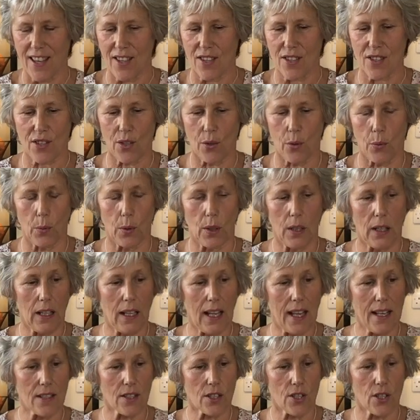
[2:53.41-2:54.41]
So
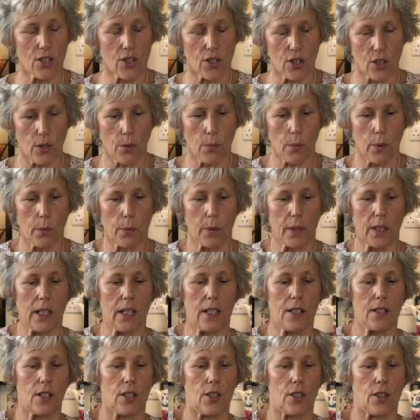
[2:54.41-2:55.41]
let's do what we
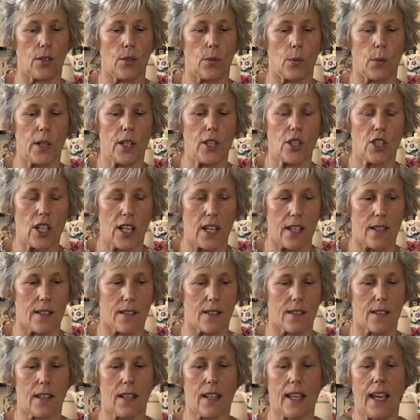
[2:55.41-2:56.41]
need to do, which
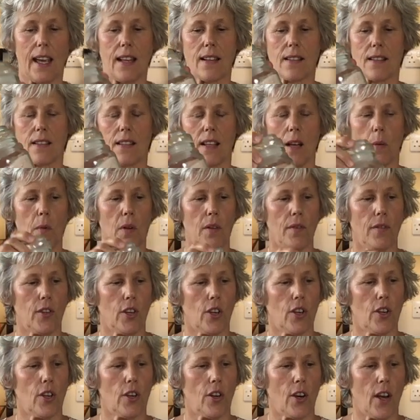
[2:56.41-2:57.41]
is get some of
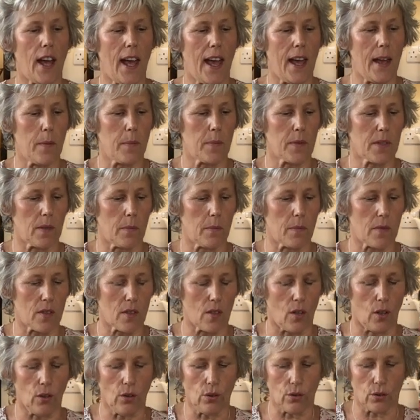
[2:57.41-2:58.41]
your Epsom
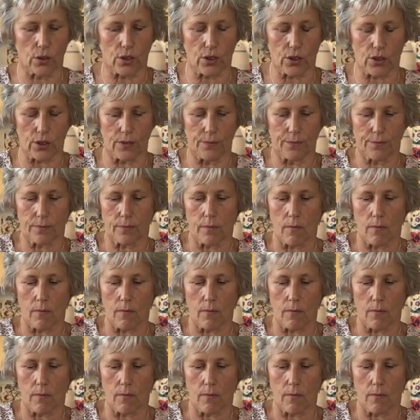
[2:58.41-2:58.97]
salts